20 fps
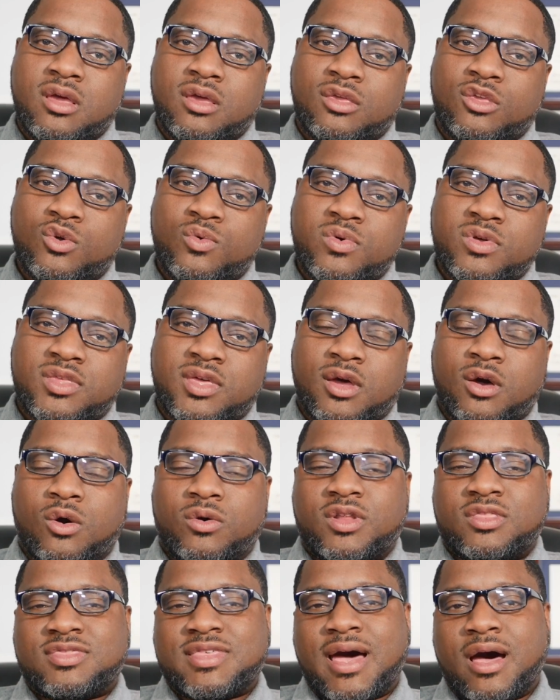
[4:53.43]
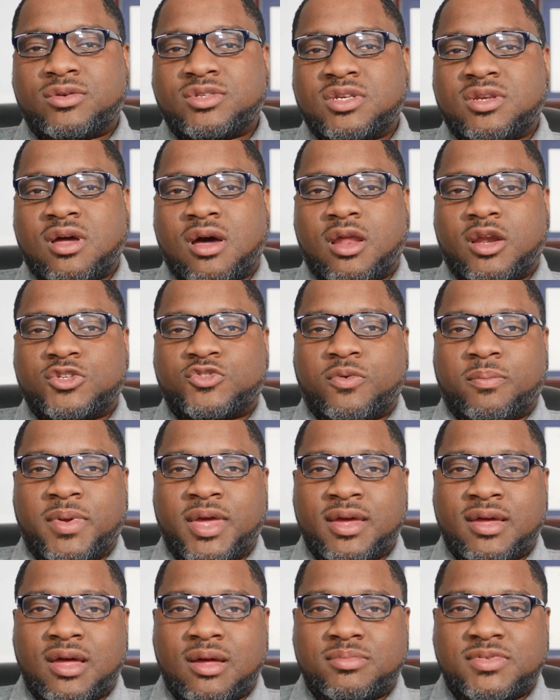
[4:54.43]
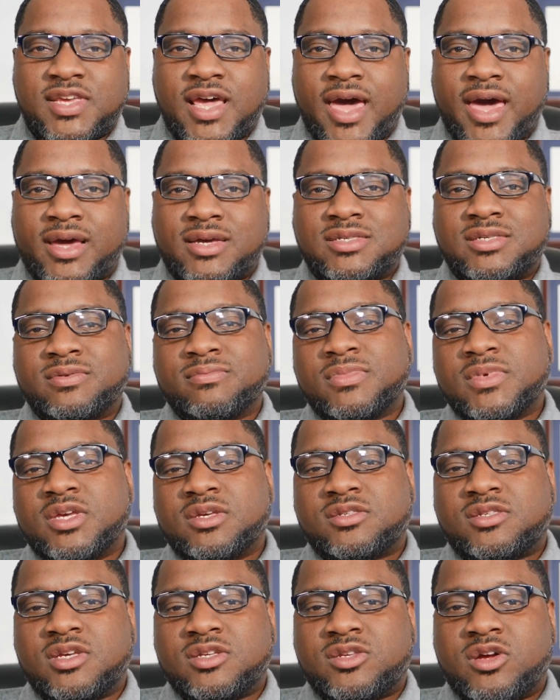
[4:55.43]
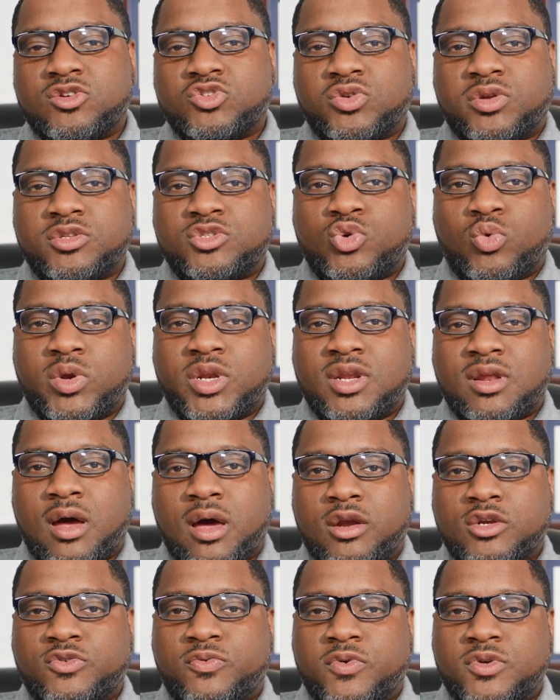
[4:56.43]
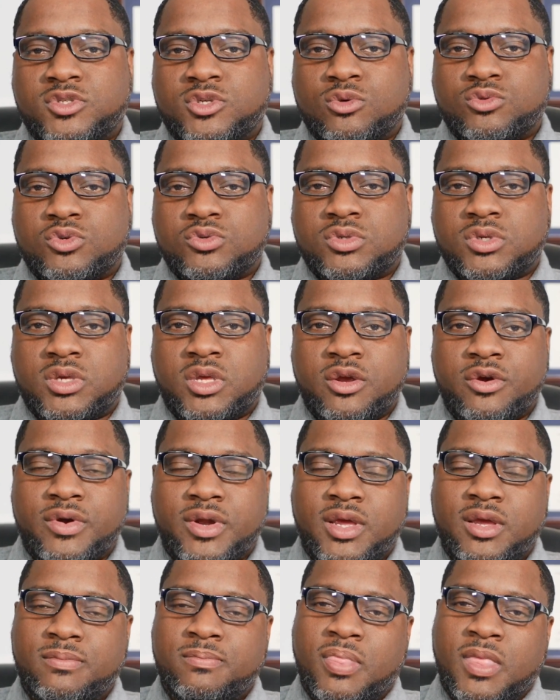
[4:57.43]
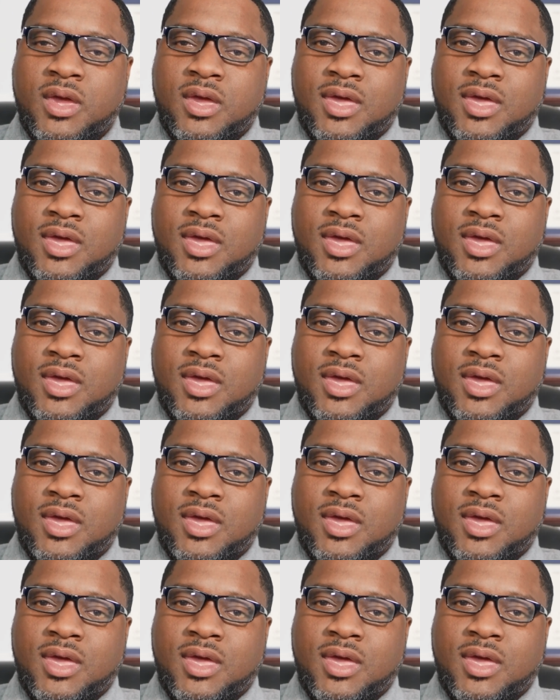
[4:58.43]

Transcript: You withheld $1,000 from income tax, $620 for Social Security,